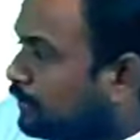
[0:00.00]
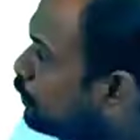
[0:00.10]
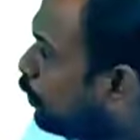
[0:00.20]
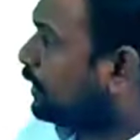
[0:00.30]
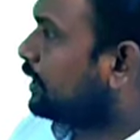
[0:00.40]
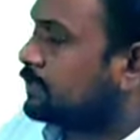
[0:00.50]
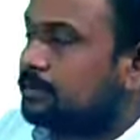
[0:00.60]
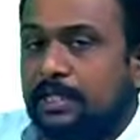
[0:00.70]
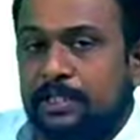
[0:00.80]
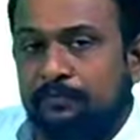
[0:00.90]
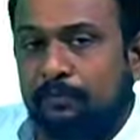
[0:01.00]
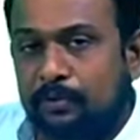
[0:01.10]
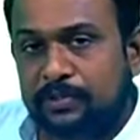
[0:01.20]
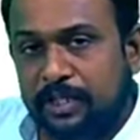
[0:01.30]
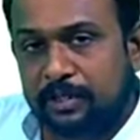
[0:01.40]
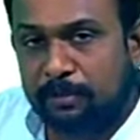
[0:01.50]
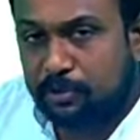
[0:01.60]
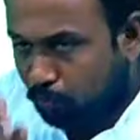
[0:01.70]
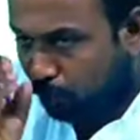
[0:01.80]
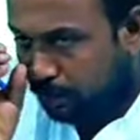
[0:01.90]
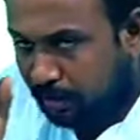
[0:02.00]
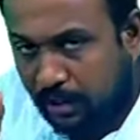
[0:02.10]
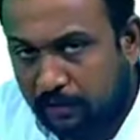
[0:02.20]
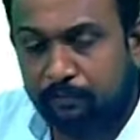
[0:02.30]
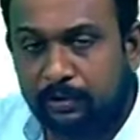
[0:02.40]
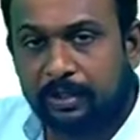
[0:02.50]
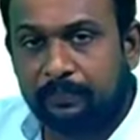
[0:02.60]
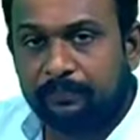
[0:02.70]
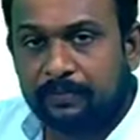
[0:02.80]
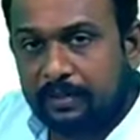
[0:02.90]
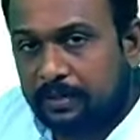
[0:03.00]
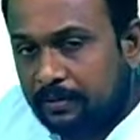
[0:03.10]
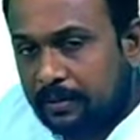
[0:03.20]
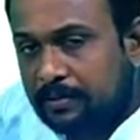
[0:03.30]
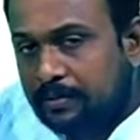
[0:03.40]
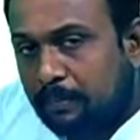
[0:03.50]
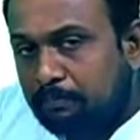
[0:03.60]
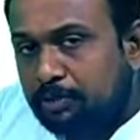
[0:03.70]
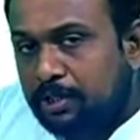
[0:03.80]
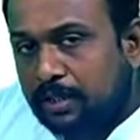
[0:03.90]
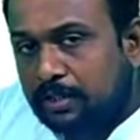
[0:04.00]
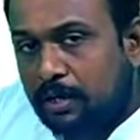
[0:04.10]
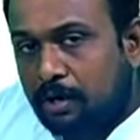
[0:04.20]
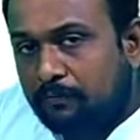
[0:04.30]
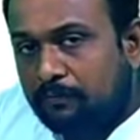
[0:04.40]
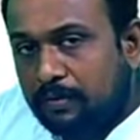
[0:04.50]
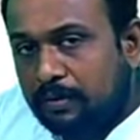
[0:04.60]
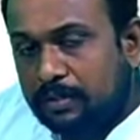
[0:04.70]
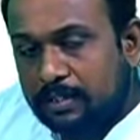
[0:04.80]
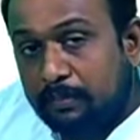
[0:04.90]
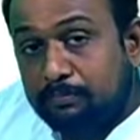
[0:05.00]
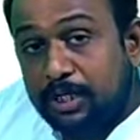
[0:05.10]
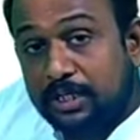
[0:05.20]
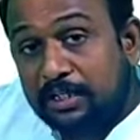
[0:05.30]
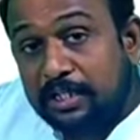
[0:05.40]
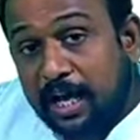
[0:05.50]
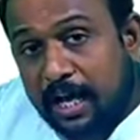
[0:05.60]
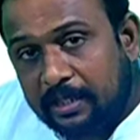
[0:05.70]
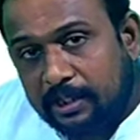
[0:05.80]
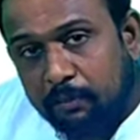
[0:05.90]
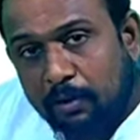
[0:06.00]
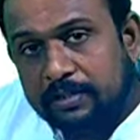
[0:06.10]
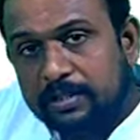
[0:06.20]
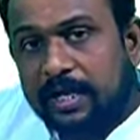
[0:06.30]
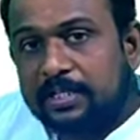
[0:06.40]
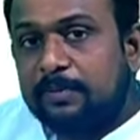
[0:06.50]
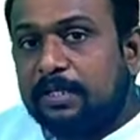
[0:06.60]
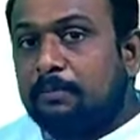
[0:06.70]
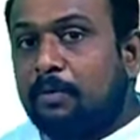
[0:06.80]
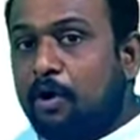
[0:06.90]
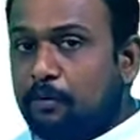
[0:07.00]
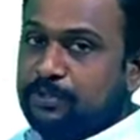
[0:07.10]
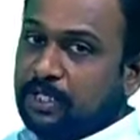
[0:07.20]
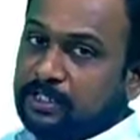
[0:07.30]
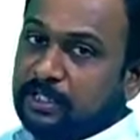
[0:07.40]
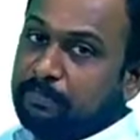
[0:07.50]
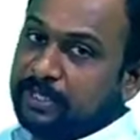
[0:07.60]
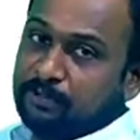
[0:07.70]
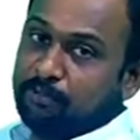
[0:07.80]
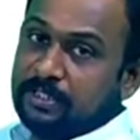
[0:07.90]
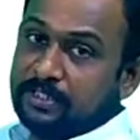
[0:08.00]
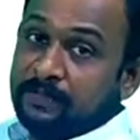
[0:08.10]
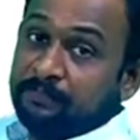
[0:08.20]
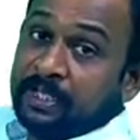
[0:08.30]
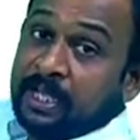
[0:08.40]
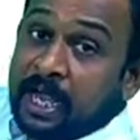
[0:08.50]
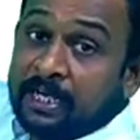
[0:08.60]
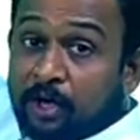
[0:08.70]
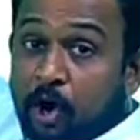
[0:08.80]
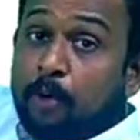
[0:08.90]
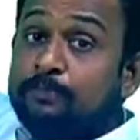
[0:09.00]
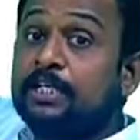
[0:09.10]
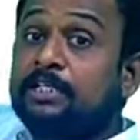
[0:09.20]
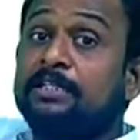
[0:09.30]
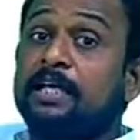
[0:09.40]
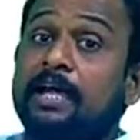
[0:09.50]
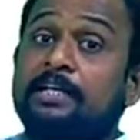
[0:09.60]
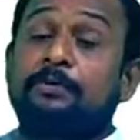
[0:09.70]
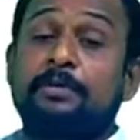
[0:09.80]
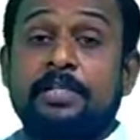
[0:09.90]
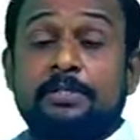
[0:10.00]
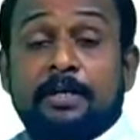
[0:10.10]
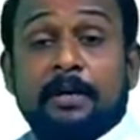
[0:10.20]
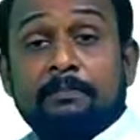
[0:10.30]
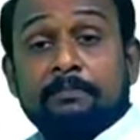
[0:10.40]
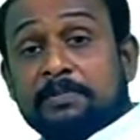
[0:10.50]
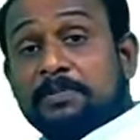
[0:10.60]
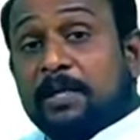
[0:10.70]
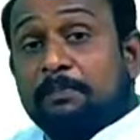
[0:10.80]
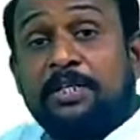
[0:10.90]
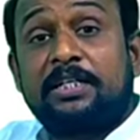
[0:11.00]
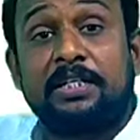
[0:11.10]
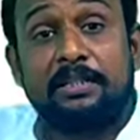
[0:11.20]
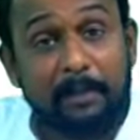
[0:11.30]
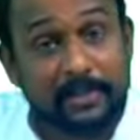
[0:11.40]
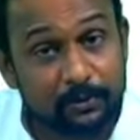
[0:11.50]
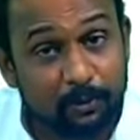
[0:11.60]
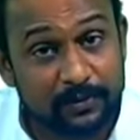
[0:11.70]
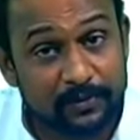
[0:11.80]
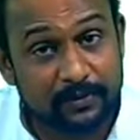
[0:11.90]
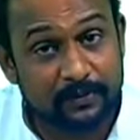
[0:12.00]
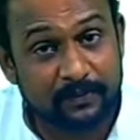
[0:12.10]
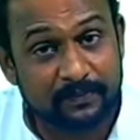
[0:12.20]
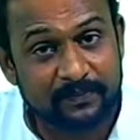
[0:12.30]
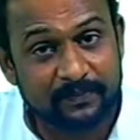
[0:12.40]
So you notice these four statements very carefully. The subject in the active voice has become object in passive voice. And the object in the active voice has become subject in the passive voice.